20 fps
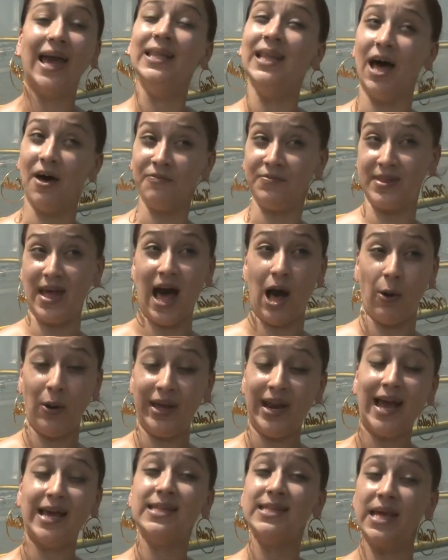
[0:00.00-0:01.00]
left out
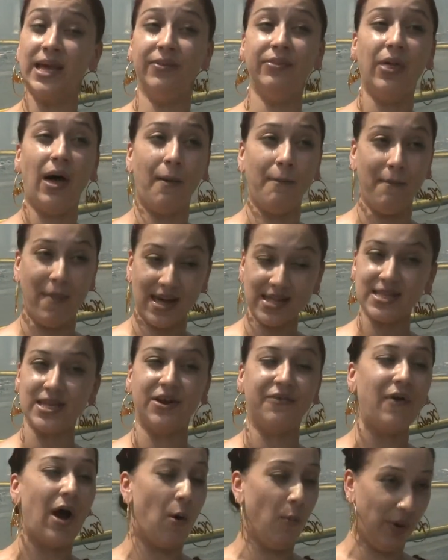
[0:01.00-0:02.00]
and I seen them messing
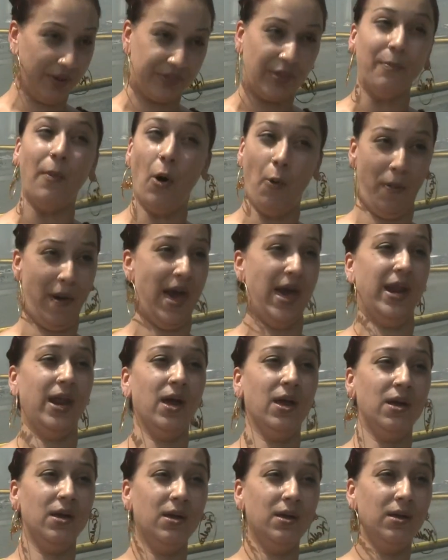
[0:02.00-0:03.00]
around with the moped.
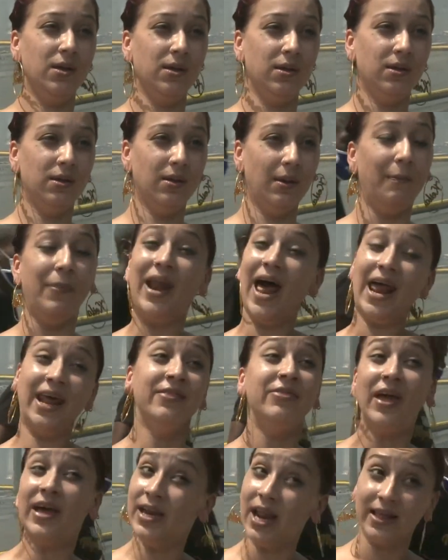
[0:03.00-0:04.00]
But I
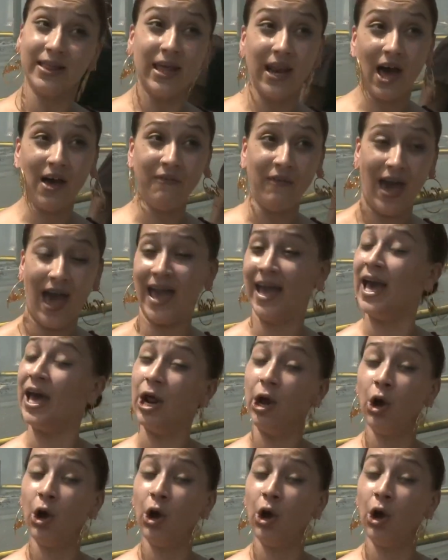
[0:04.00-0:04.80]
didn't think nothing of it. I get